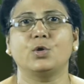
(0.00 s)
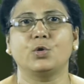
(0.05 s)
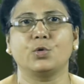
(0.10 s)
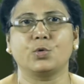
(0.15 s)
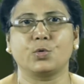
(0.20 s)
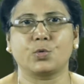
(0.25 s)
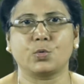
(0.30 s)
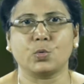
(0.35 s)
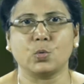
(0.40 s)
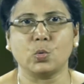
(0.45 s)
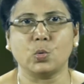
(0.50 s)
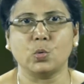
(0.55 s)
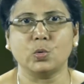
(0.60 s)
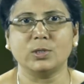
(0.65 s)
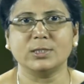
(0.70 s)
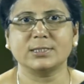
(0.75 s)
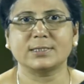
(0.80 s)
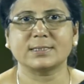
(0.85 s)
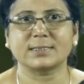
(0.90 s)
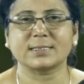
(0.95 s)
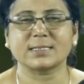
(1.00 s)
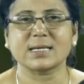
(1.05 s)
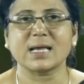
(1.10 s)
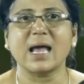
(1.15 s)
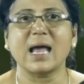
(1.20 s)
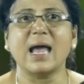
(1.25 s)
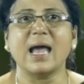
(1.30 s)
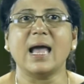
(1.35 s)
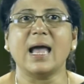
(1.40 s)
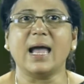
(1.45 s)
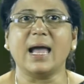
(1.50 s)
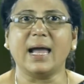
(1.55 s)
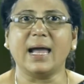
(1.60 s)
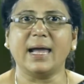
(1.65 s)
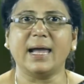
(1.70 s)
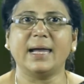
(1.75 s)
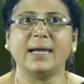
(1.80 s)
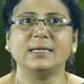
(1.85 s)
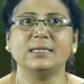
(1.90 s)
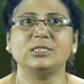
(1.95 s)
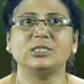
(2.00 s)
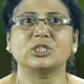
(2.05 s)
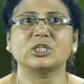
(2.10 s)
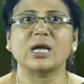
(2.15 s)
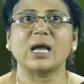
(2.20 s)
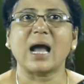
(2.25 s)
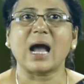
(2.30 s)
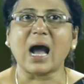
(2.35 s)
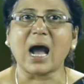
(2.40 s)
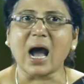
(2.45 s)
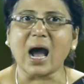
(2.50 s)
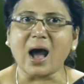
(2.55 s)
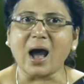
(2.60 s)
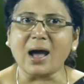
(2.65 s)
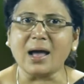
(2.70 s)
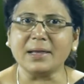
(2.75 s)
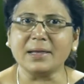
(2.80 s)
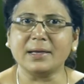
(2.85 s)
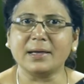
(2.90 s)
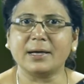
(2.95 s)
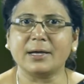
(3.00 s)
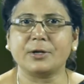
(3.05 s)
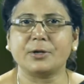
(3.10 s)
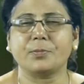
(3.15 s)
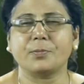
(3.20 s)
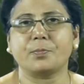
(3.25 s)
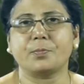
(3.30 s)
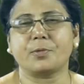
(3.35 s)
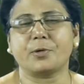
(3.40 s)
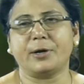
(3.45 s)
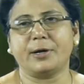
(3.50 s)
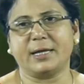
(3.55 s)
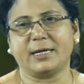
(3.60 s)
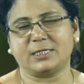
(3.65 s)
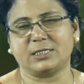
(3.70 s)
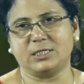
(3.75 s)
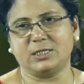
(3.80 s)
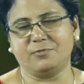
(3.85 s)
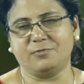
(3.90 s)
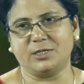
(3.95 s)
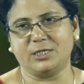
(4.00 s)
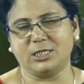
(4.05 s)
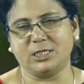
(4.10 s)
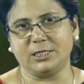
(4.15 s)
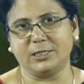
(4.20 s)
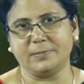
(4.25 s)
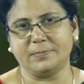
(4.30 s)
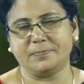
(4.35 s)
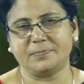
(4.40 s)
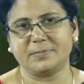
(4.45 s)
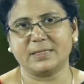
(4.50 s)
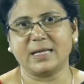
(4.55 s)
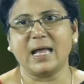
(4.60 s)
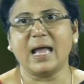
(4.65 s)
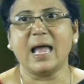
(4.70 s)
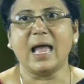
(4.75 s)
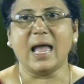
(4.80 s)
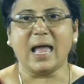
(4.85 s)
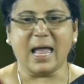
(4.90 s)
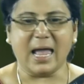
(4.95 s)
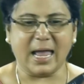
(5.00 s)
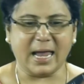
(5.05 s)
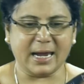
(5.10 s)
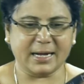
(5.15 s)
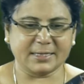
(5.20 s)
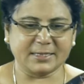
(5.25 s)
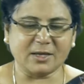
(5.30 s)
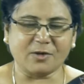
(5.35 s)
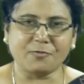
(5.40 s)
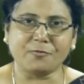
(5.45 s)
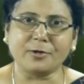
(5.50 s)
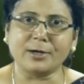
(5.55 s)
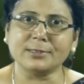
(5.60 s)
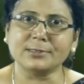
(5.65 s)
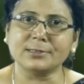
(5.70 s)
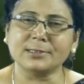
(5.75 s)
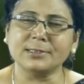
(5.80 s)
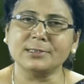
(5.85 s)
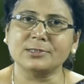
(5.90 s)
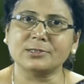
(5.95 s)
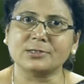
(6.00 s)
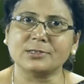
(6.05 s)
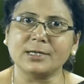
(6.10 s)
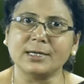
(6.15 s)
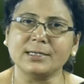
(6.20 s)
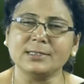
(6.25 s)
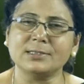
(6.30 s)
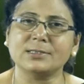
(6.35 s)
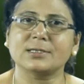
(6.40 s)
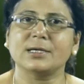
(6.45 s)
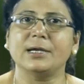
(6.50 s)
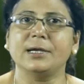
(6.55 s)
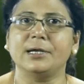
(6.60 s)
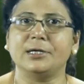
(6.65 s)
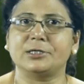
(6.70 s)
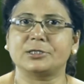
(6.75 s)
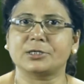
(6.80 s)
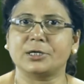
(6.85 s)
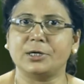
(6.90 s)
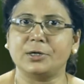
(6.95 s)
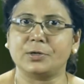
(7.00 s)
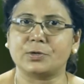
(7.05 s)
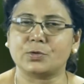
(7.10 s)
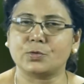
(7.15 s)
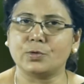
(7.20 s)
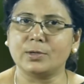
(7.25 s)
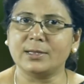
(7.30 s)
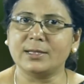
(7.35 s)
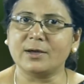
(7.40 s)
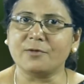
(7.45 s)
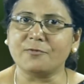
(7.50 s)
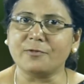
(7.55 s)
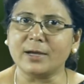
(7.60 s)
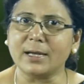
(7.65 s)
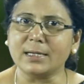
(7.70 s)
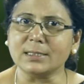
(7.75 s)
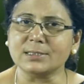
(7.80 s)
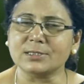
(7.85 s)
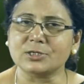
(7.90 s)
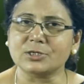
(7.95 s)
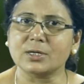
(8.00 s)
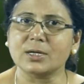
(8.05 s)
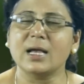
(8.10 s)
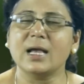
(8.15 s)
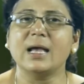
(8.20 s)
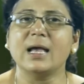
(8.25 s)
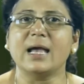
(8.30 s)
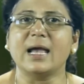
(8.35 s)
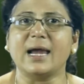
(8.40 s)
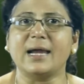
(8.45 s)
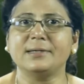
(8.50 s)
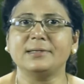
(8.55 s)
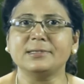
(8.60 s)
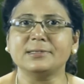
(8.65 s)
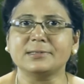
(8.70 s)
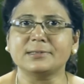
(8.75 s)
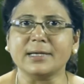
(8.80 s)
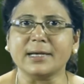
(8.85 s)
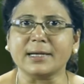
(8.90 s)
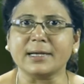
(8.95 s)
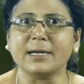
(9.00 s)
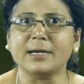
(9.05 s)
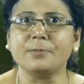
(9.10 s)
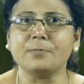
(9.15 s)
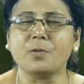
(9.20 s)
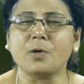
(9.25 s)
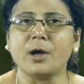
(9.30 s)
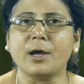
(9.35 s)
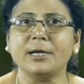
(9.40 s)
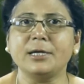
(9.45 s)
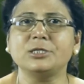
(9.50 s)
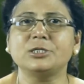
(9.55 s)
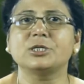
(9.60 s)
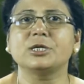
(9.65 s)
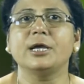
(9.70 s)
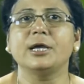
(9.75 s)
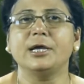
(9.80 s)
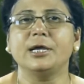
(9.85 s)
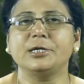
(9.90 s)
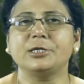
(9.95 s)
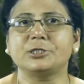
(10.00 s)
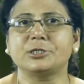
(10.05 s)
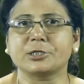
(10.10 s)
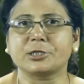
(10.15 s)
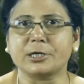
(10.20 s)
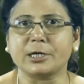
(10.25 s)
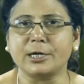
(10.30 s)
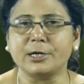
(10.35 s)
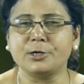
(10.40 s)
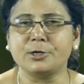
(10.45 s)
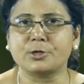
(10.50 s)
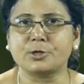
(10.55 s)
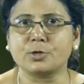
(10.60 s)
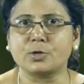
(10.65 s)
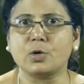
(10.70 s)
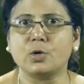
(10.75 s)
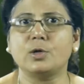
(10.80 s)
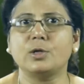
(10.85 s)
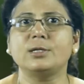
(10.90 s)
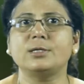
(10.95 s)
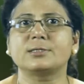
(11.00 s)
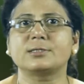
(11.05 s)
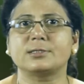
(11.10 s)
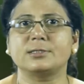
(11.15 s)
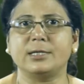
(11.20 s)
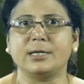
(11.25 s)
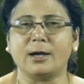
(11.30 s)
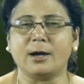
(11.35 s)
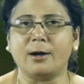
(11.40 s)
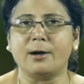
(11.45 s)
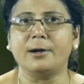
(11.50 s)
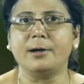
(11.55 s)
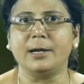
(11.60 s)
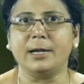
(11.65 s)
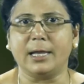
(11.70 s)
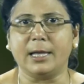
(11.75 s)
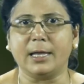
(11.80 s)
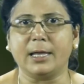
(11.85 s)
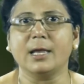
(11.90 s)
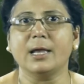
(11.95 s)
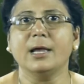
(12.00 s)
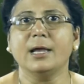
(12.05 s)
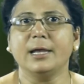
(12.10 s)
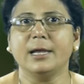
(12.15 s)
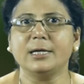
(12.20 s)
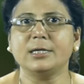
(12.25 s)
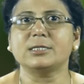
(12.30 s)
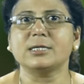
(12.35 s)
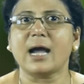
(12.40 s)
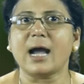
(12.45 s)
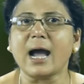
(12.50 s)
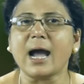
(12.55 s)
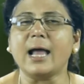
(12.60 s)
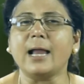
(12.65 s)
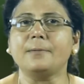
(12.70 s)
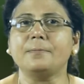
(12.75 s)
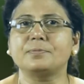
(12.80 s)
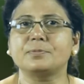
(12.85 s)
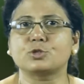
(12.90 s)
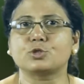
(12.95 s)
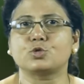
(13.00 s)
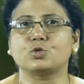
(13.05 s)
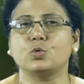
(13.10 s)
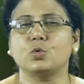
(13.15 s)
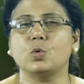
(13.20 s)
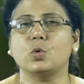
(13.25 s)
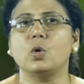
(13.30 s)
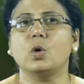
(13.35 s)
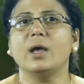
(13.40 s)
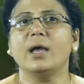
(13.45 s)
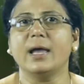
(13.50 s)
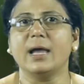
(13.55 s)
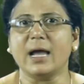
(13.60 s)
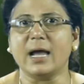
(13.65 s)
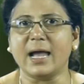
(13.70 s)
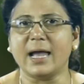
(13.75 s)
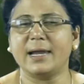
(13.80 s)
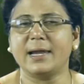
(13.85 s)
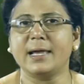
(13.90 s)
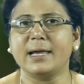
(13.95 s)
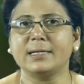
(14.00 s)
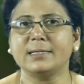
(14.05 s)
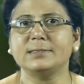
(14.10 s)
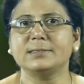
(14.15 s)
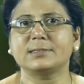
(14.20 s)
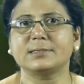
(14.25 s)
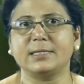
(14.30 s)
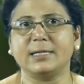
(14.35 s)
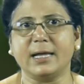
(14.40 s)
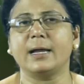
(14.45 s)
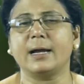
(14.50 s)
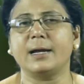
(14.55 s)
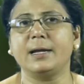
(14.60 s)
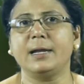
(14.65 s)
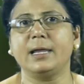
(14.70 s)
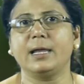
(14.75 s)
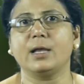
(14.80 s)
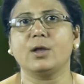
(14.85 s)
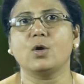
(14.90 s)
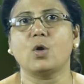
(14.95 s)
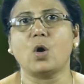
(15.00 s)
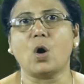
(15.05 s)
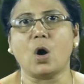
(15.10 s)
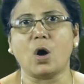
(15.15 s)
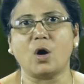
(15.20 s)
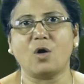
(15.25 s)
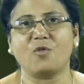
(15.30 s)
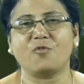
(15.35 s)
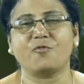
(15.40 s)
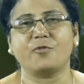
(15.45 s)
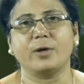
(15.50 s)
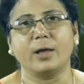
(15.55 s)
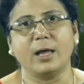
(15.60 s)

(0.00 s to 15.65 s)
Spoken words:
roles and higher productivity. At the first instance, it controls the pest. At the second point, it controls the earning. It helps to enhance the earning of